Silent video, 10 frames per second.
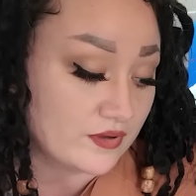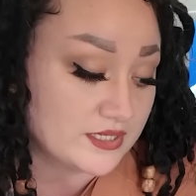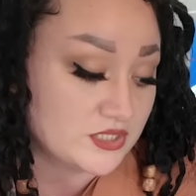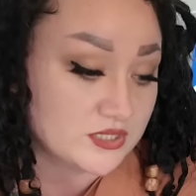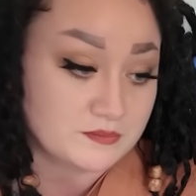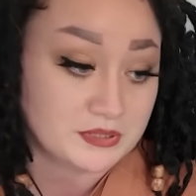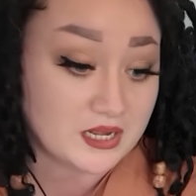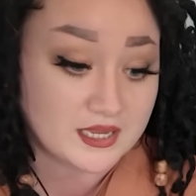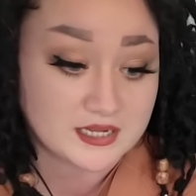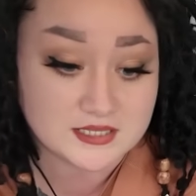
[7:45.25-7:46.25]
I just
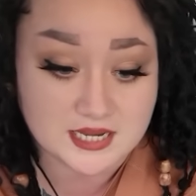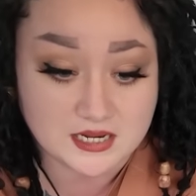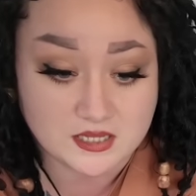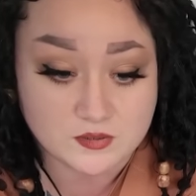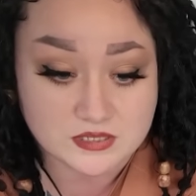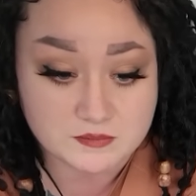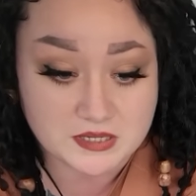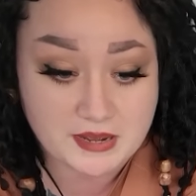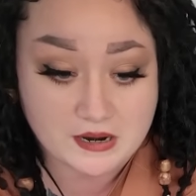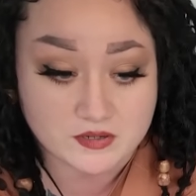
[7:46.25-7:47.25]
plug it into any
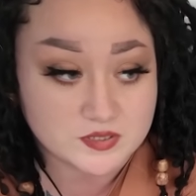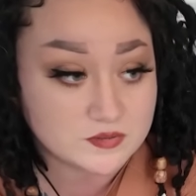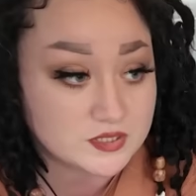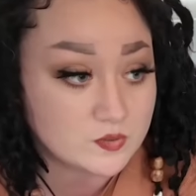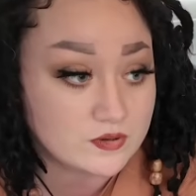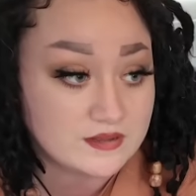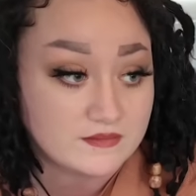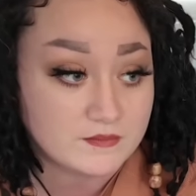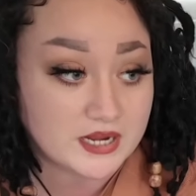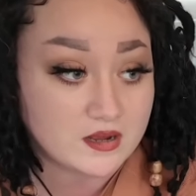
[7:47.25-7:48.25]
USB power source or
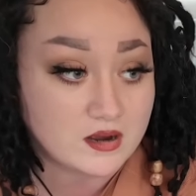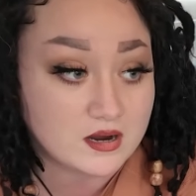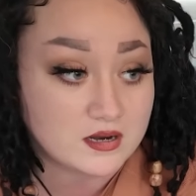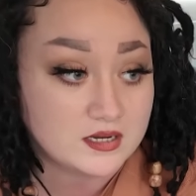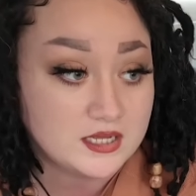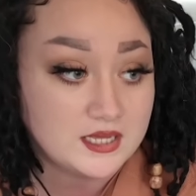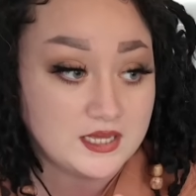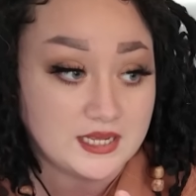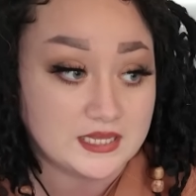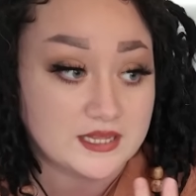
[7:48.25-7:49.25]
even my car
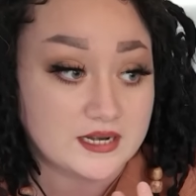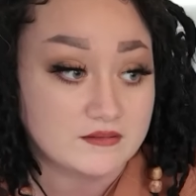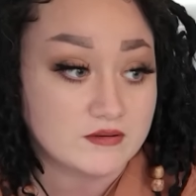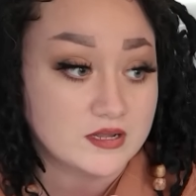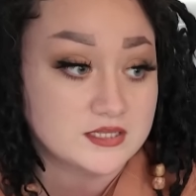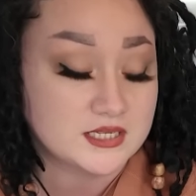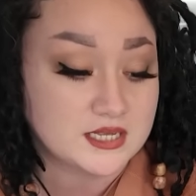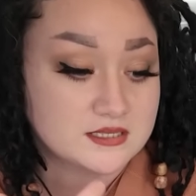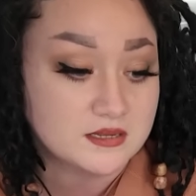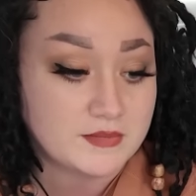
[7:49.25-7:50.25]
and let it run to
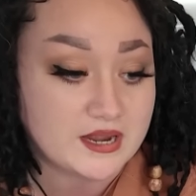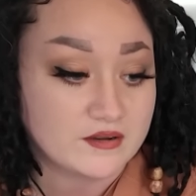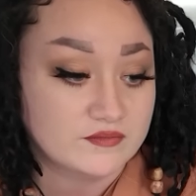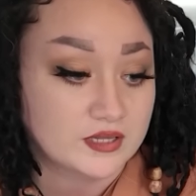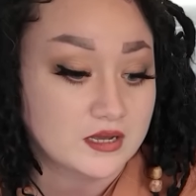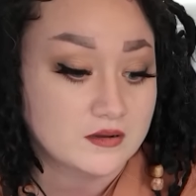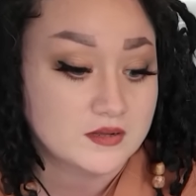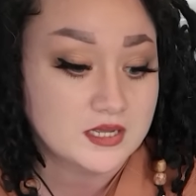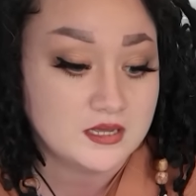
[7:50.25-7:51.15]
get some airflow,